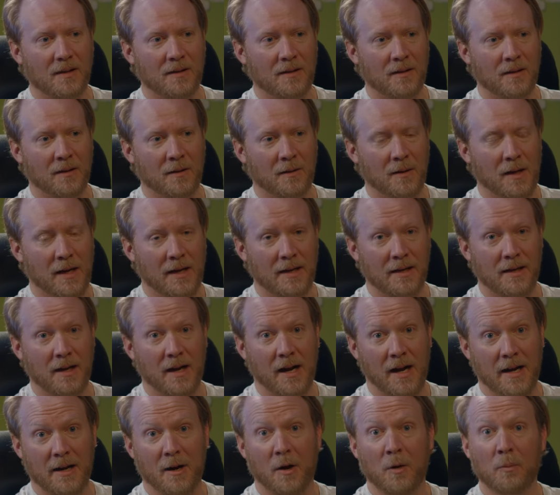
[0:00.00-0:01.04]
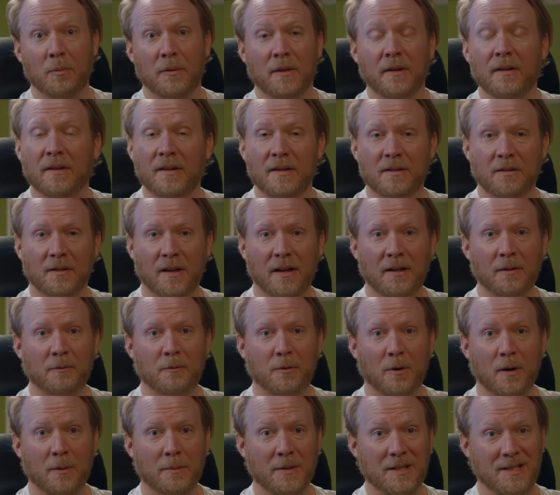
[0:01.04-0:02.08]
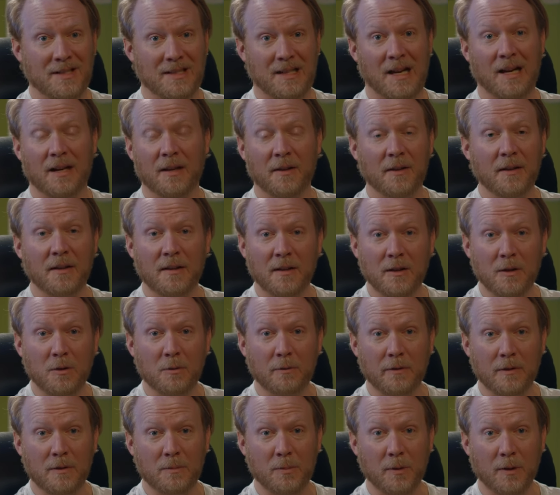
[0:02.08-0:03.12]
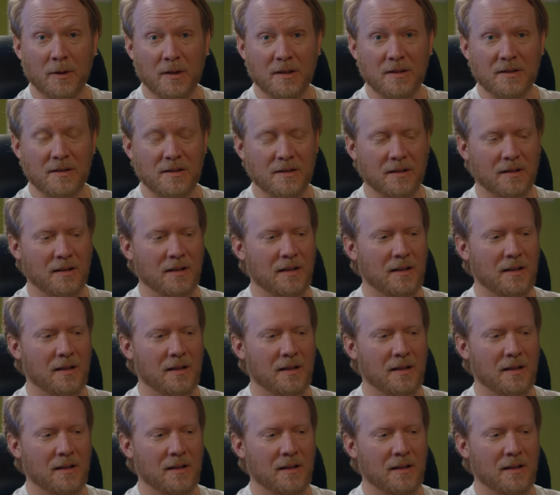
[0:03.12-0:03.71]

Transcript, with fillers: you know, I, I hope that this kind of trauma is not a thing that you've experienced.